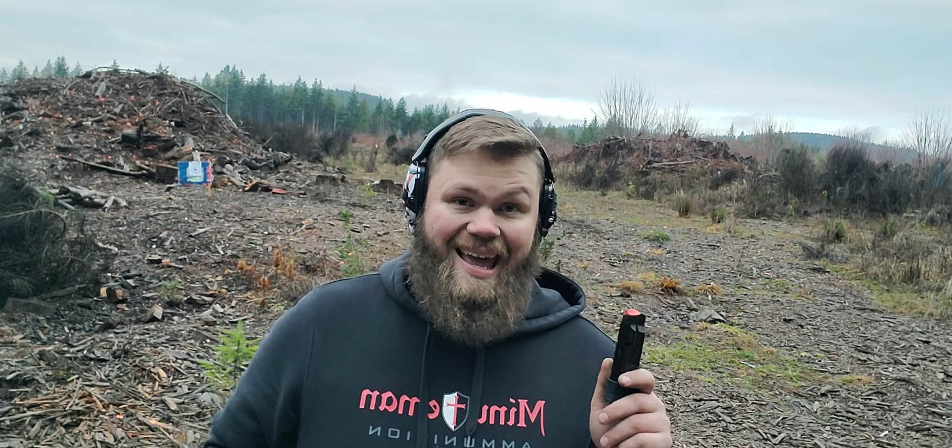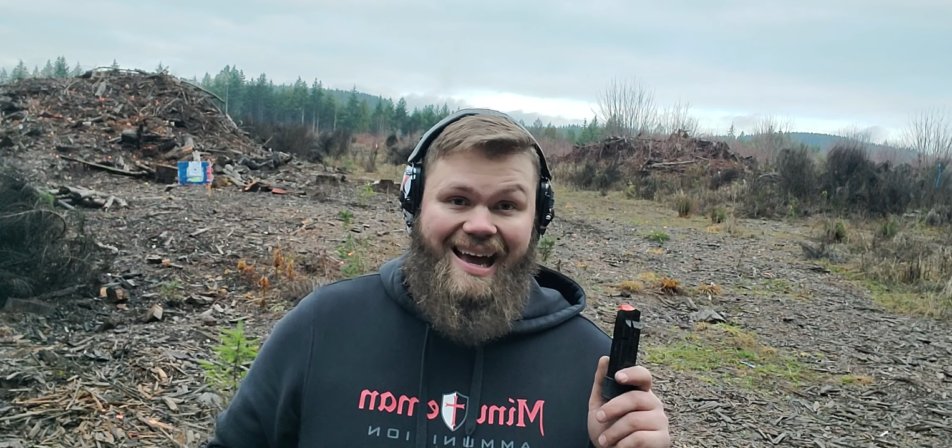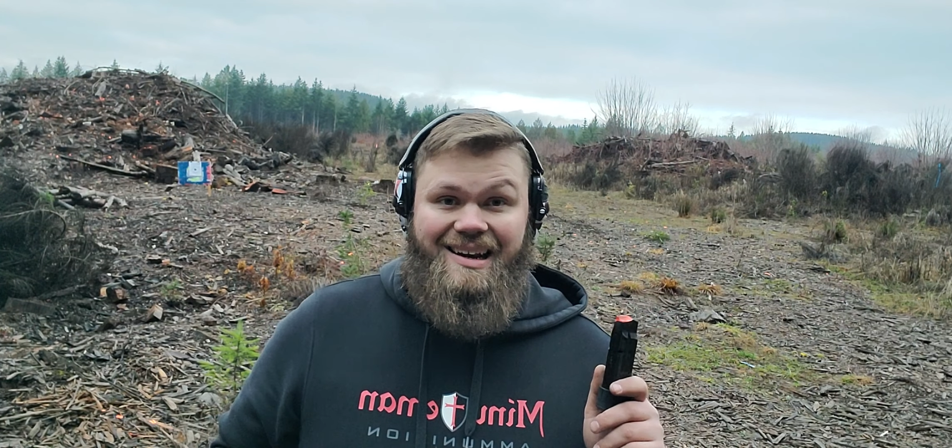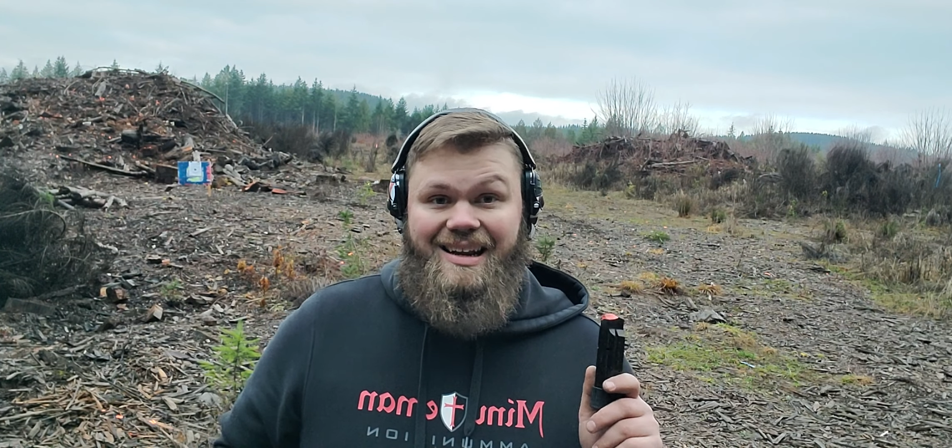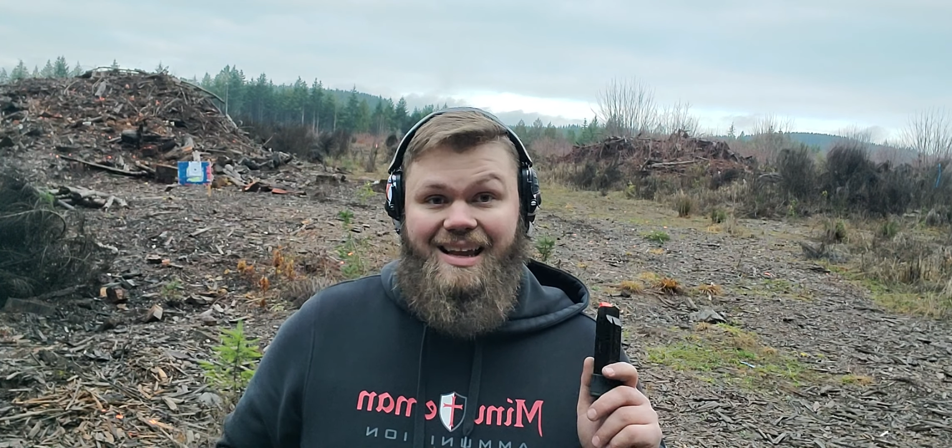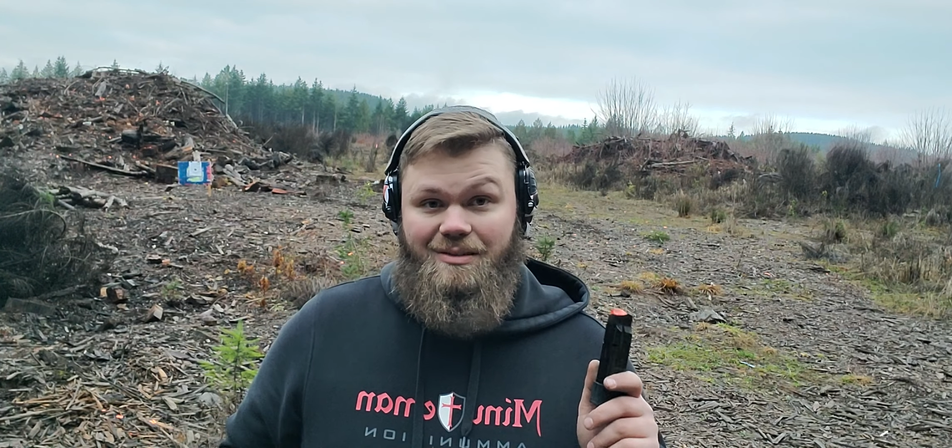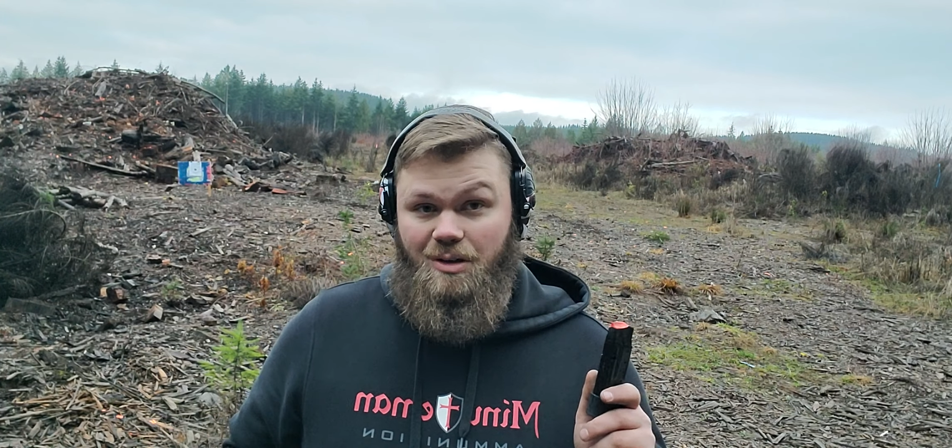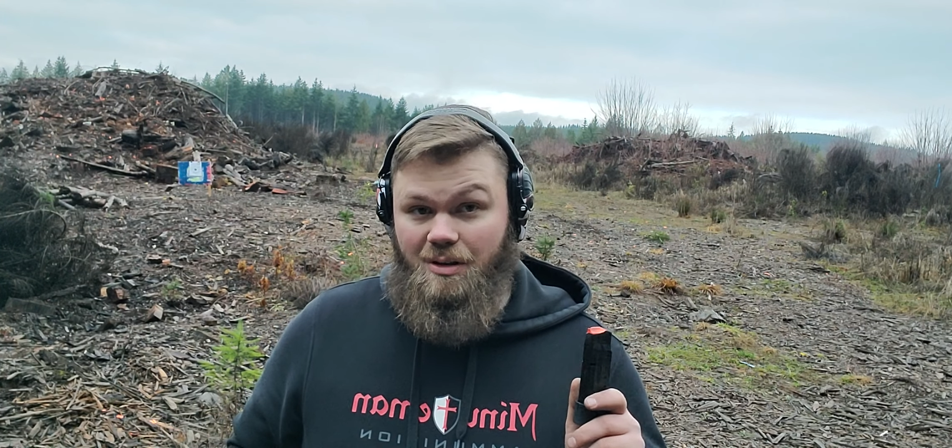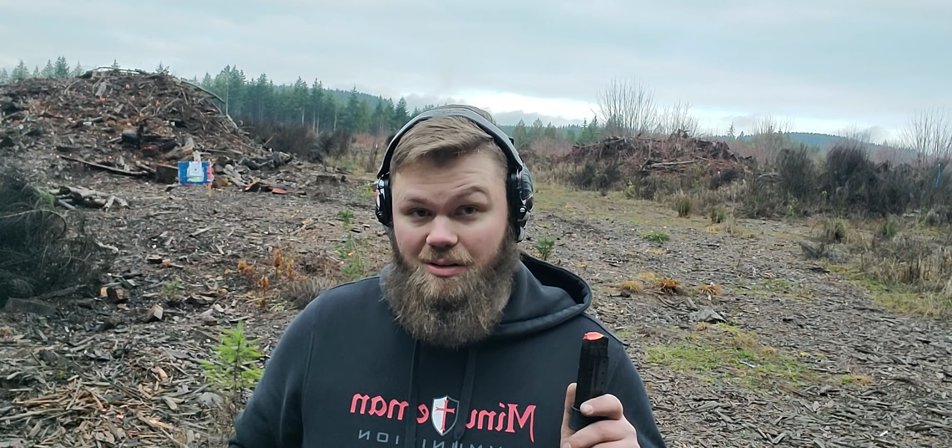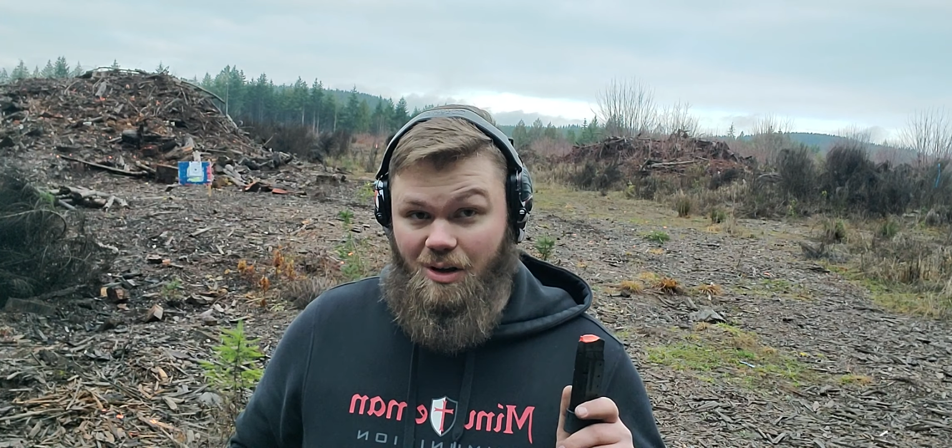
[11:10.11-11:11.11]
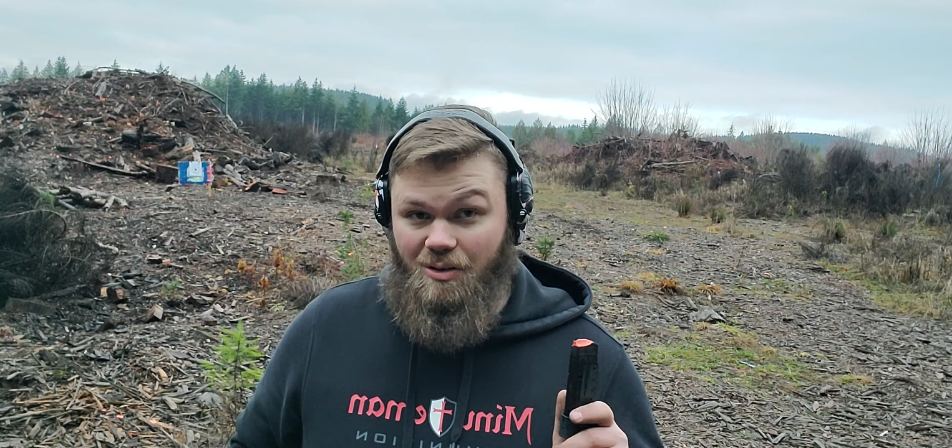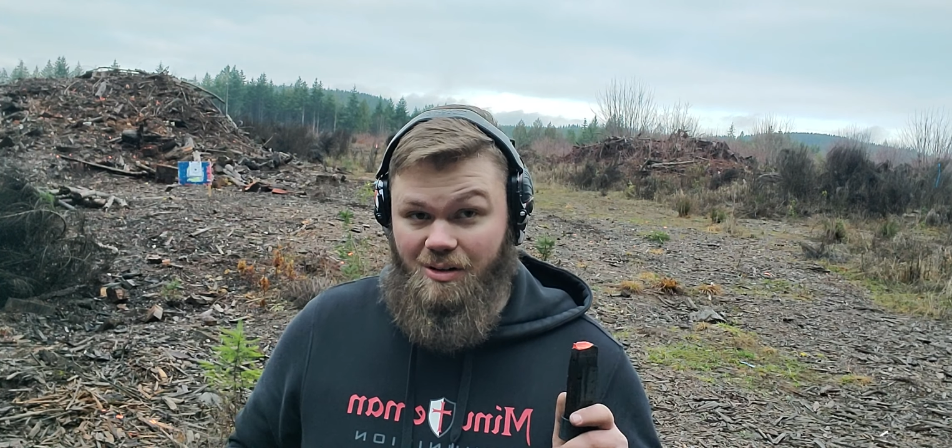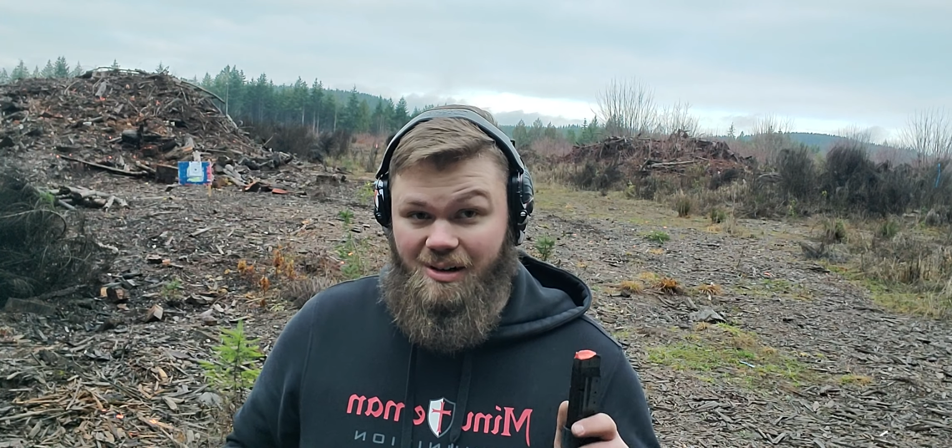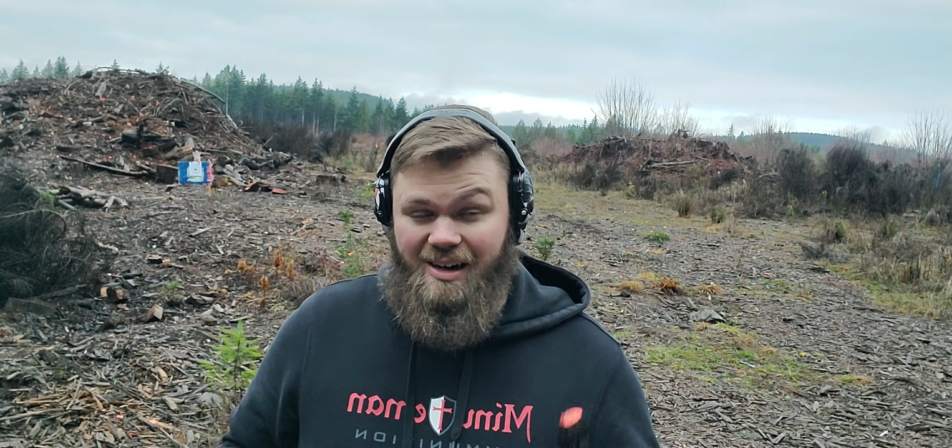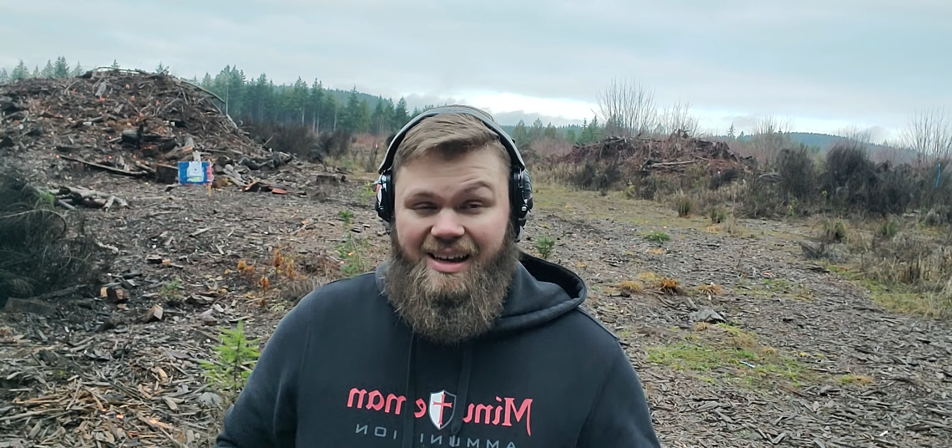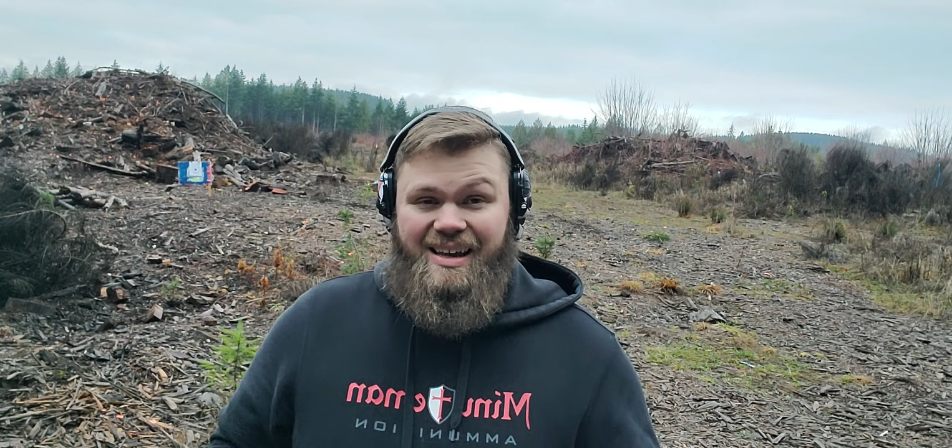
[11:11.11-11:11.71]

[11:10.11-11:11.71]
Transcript: had a Lula loader,